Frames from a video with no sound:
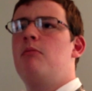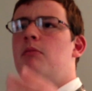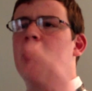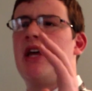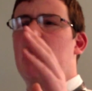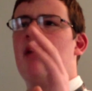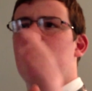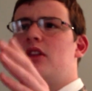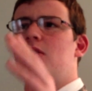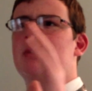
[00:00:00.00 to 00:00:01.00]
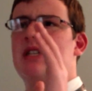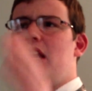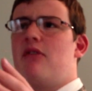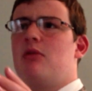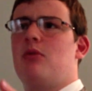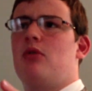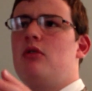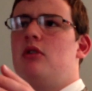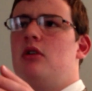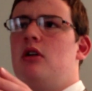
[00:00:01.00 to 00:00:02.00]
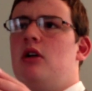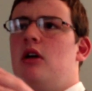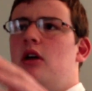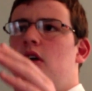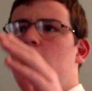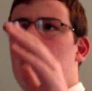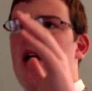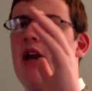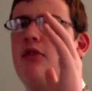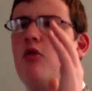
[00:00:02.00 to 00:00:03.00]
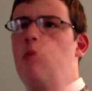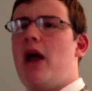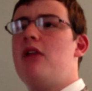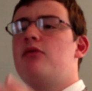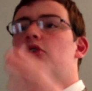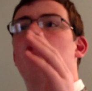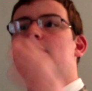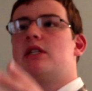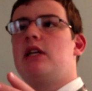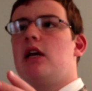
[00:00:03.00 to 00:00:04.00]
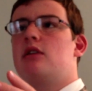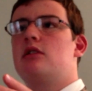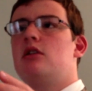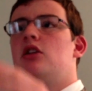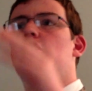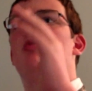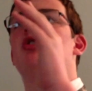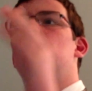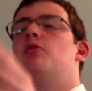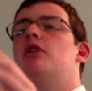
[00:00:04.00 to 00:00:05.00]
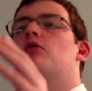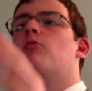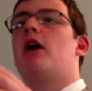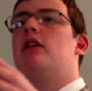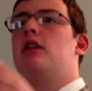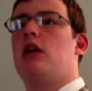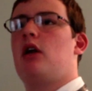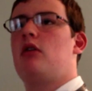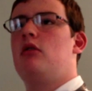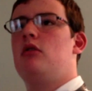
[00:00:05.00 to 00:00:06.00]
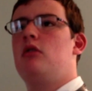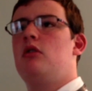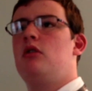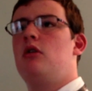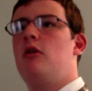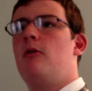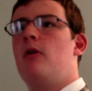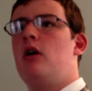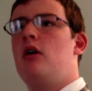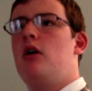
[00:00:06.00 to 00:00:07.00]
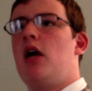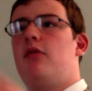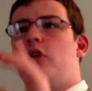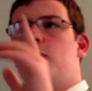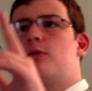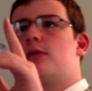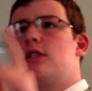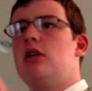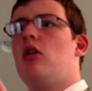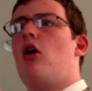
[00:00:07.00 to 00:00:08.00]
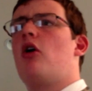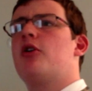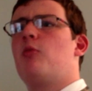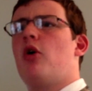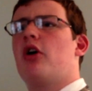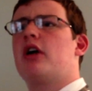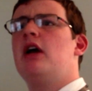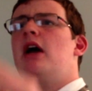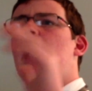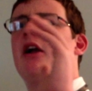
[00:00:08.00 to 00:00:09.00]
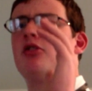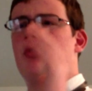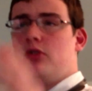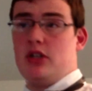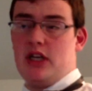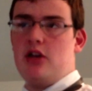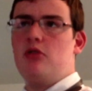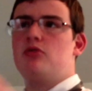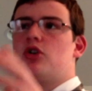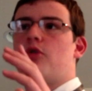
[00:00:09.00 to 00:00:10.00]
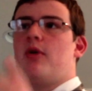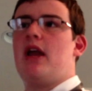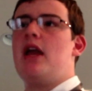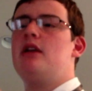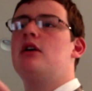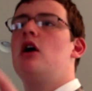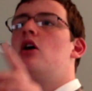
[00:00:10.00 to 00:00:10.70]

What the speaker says: but that everything was inevitable. And if you repent for your mistakes, then you were doing the right thing. And Phelps was still hard at work and could continue to create